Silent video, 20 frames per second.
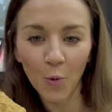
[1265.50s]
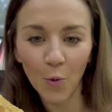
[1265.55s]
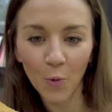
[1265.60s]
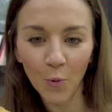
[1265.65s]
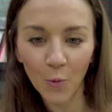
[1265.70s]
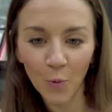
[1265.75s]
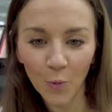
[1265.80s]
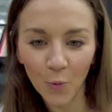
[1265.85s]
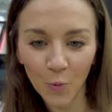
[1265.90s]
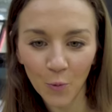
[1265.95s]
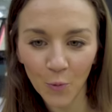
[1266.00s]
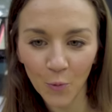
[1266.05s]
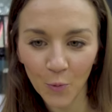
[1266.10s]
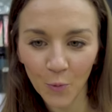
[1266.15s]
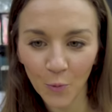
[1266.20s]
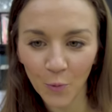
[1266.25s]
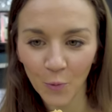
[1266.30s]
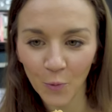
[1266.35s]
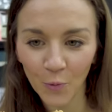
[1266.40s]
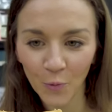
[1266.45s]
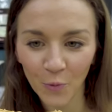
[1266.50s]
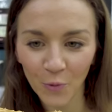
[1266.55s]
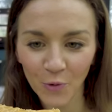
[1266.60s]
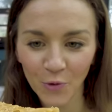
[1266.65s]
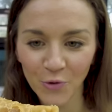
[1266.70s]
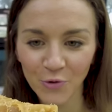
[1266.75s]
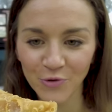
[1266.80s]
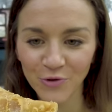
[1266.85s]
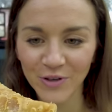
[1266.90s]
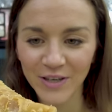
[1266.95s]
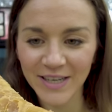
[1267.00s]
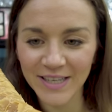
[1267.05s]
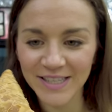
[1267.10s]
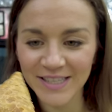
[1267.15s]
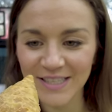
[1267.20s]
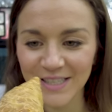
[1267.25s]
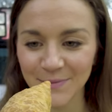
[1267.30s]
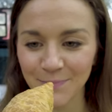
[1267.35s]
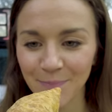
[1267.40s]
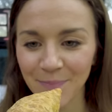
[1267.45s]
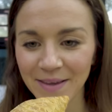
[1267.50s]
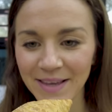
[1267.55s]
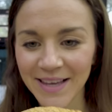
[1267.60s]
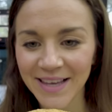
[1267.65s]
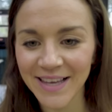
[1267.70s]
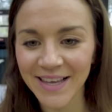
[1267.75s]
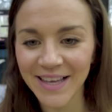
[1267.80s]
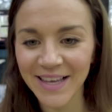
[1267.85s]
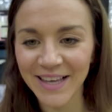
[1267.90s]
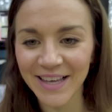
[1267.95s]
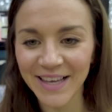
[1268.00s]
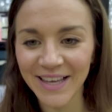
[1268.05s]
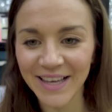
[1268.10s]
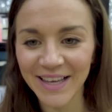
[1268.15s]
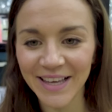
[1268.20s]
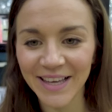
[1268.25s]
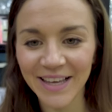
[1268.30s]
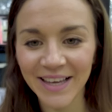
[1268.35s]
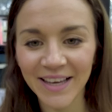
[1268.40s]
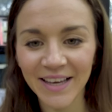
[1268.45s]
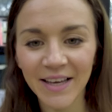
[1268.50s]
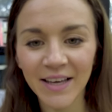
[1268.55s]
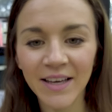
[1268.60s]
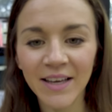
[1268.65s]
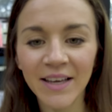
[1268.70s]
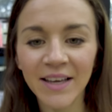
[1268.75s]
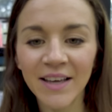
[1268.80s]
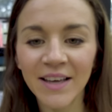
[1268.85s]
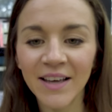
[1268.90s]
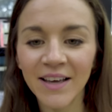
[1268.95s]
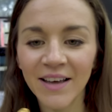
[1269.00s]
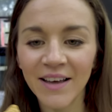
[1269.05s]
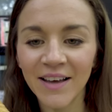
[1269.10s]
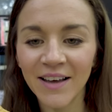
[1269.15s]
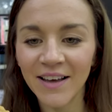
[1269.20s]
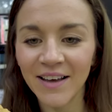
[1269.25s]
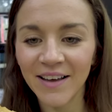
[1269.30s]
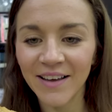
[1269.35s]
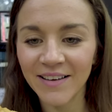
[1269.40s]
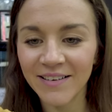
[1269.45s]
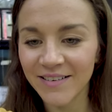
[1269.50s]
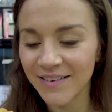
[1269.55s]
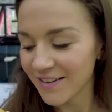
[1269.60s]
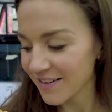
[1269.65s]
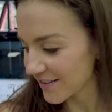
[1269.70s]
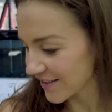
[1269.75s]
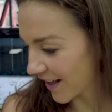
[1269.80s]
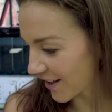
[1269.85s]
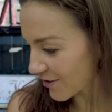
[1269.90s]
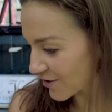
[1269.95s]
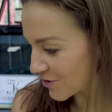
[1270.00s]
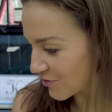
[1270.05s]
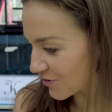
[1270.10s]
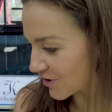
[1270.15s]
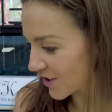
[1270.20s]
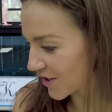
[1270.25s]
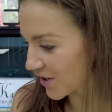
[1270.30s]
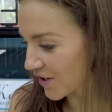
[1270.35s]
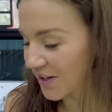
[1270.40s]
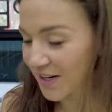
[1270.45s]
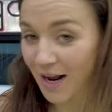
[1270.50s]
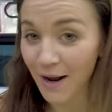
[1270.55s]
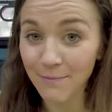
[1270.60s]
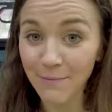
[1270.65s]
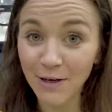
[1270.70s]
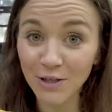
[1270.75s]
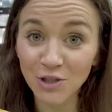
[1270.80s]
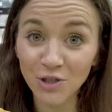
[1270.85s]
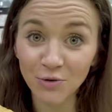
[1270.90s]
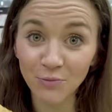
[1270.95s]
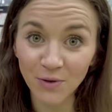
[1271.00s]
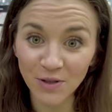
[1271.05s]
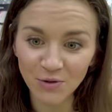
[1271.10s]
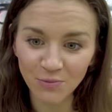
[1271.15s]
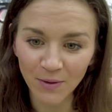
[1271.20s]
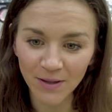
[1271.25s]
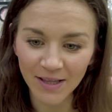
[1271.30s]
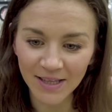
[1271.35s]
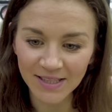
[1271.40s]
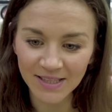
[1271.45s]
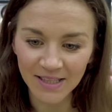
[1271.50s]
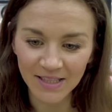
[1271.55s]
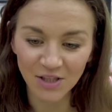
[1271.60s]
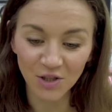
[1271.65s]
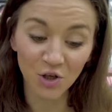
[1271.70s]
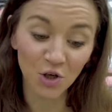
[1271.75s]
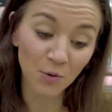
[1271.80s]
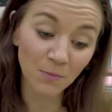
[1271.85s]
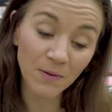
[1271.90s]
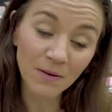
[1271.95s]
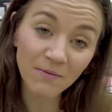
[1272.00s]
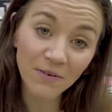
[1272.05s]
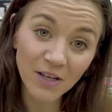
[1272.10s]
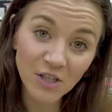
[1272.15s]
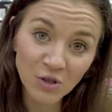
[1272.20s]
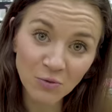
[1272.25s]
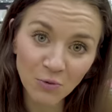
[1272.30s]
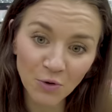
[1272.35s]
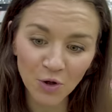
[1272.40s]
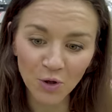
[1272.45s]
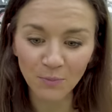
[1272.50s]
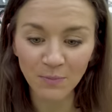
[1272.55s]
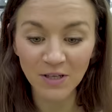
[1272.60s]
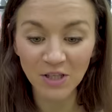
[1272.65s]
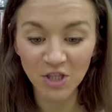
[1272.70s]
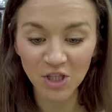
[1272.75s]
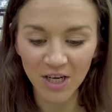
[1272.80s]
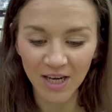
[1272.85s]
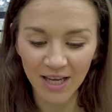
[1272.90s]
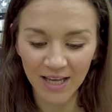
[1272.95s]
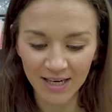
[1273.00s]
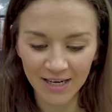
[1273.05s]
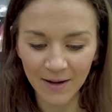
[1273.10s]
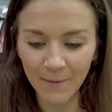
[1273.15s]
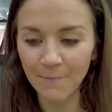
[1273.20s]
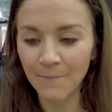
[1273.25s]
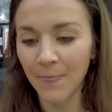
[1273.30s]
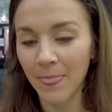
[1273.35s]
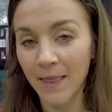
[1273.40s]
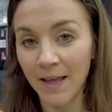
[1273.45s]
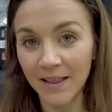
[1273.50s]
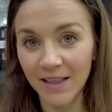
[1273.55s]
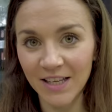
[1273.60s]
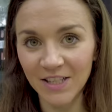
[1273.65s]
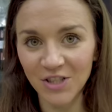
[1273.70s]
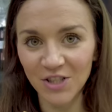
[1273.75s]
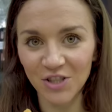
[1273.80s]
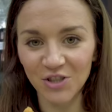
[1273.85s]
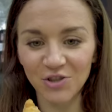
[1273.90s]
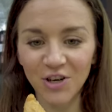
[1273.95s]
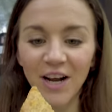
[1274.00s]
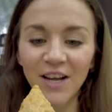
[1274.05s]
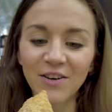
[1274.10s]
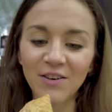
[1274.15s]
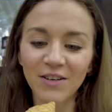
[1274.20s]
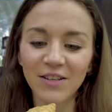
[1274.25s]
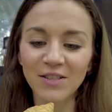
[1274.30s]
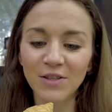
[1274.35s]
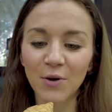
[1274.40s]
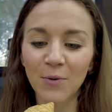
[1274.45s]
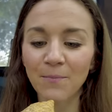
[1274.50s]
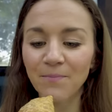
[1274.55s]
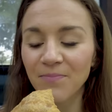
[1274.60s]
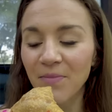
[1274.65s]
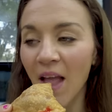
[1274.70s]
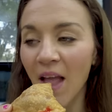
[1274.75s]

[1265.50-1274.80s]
Ooh, crispy. That looks really good. I'm not sure which one this is. It could be vegetable, could be chicken. Let's just try it on its own.